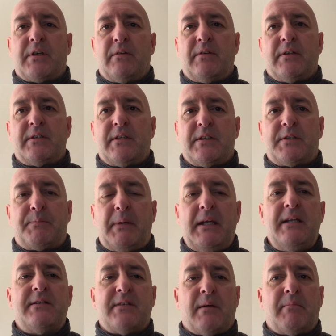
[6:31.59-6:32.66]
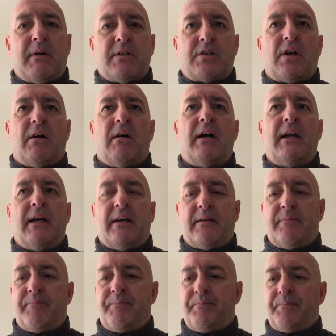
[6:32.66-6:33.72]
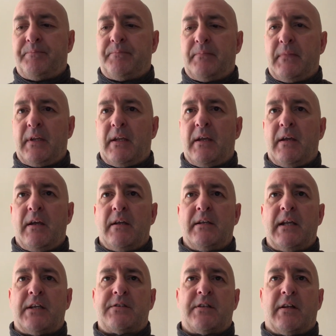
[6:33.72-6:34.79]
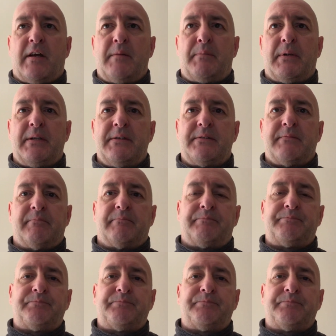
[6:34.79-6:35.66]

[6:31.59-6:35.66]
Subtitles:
So the speeds are much higher. Next slide, please.